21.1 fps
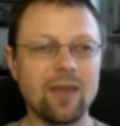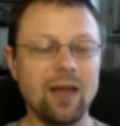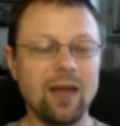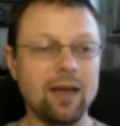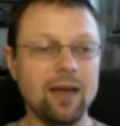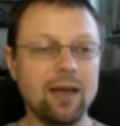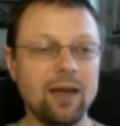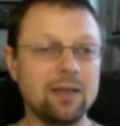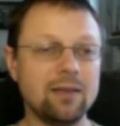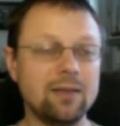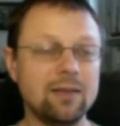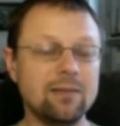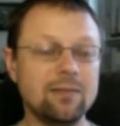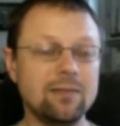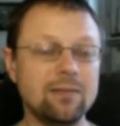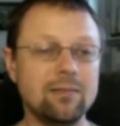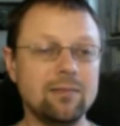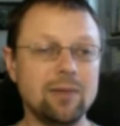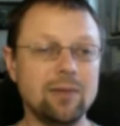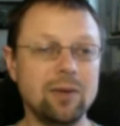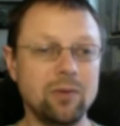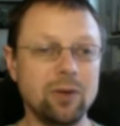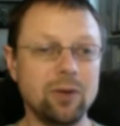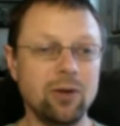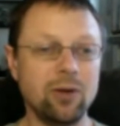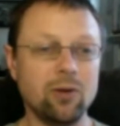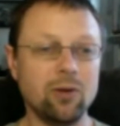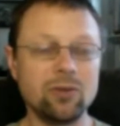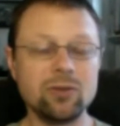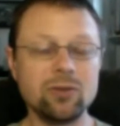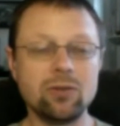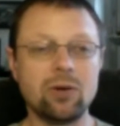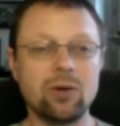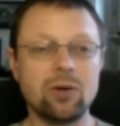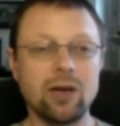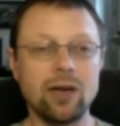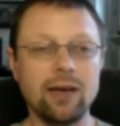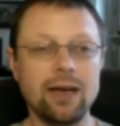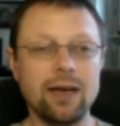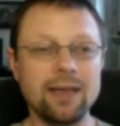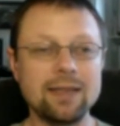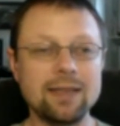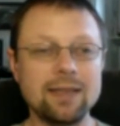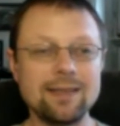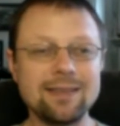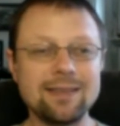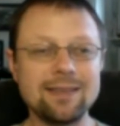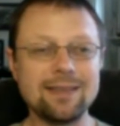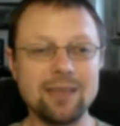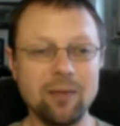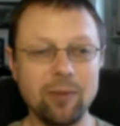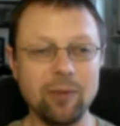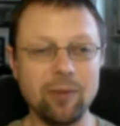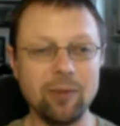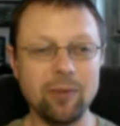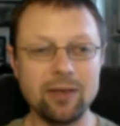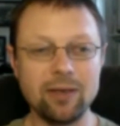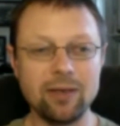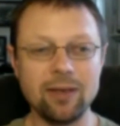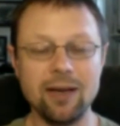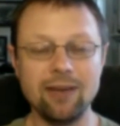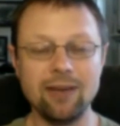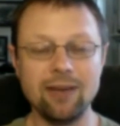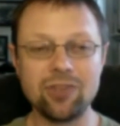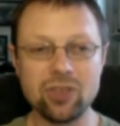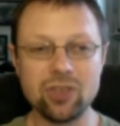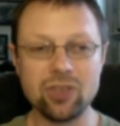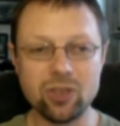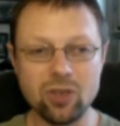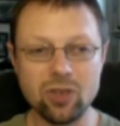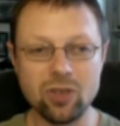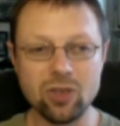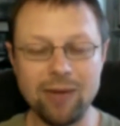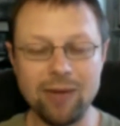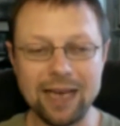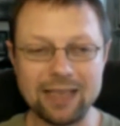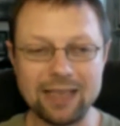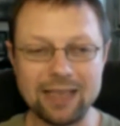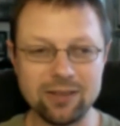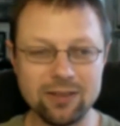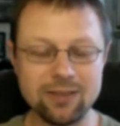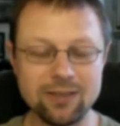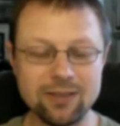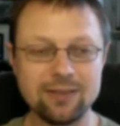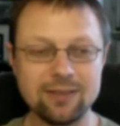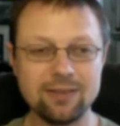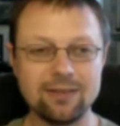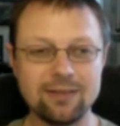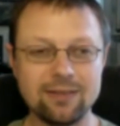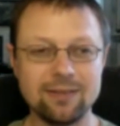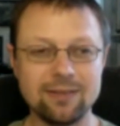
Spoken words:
And we also organized the Summit of Qigong Masters.